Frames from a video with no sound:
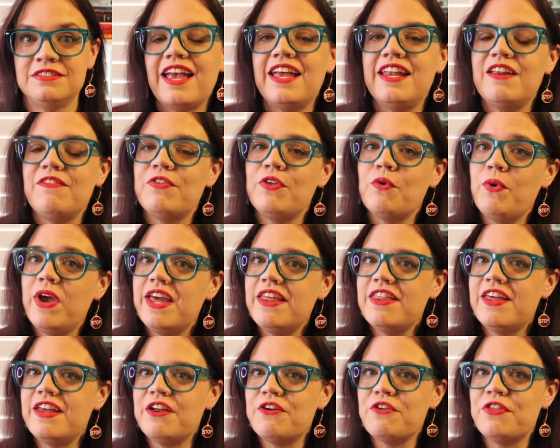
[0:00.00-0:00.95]
And if the way
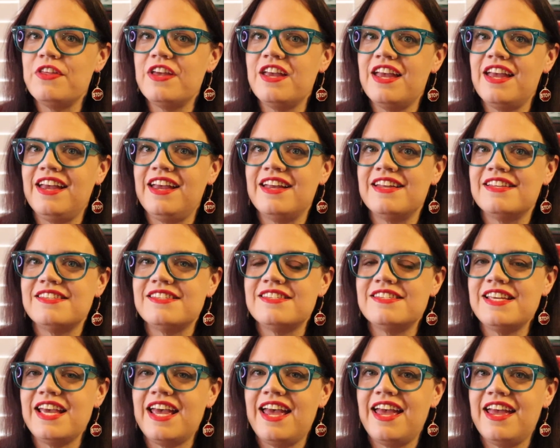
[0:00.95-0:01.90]
that you're thinking
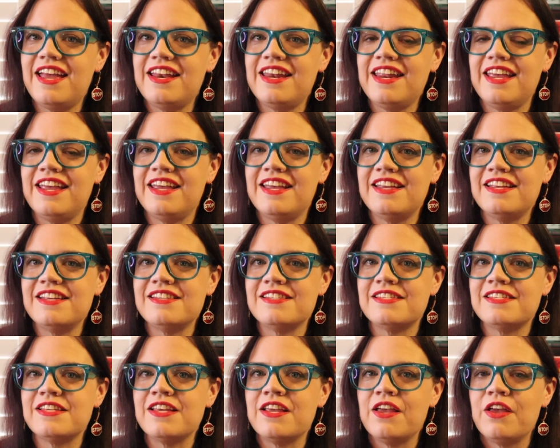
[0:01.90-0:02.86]
instead
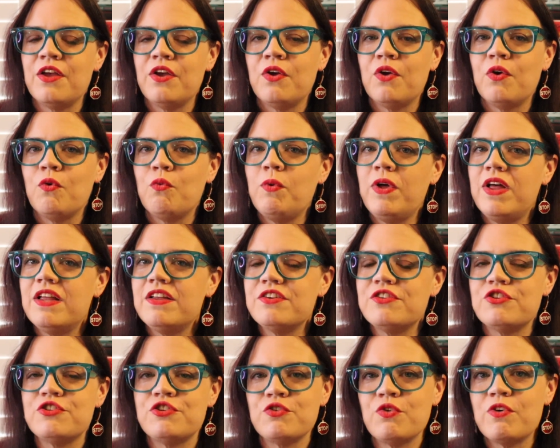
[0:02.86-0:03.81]
is, well,
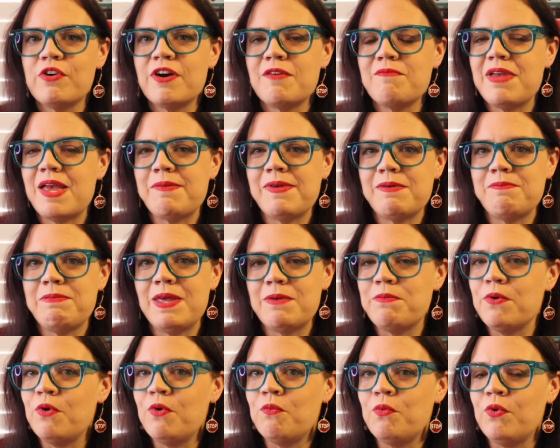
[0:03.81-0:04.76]
sure, maybe
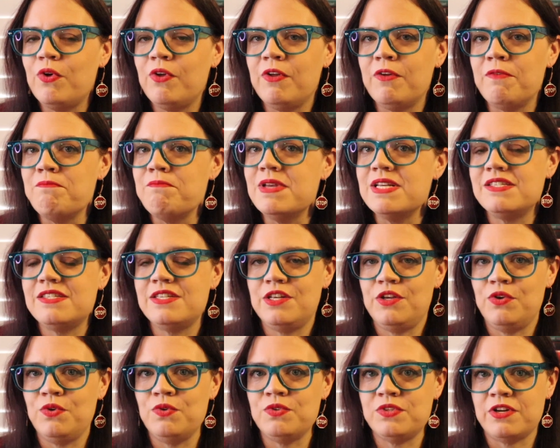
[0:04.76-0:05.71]
people will
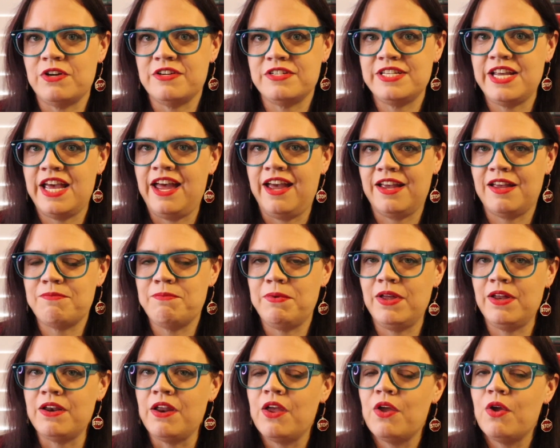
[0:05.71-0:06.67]
misuse our tech,
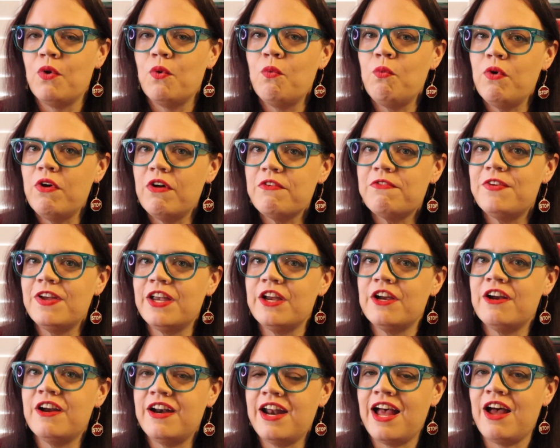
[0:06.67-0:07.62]
but we'll
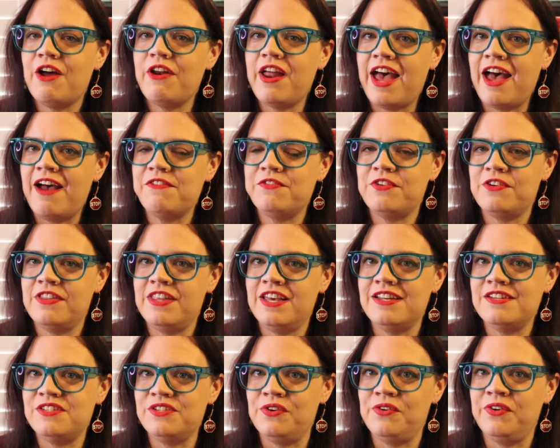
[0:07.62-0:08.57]
figure it out after they
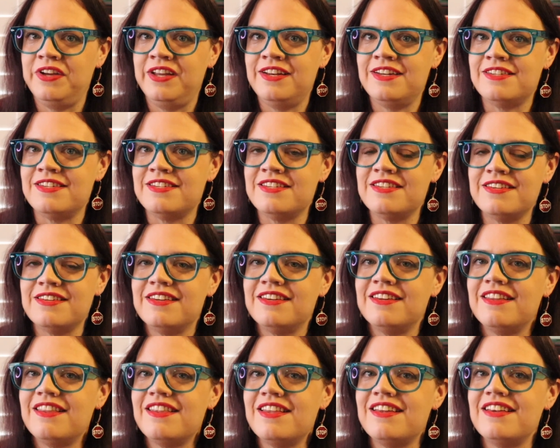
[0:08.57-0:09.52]
do it,
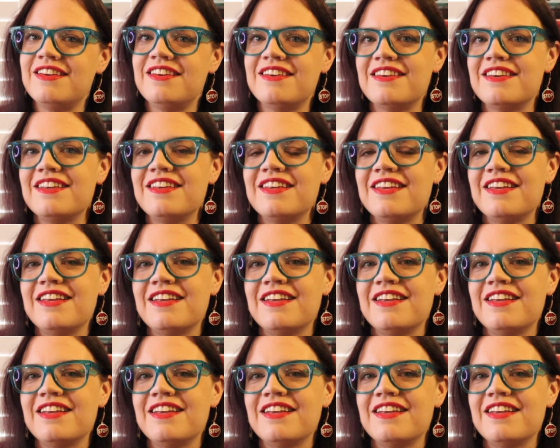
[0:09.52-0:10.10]
then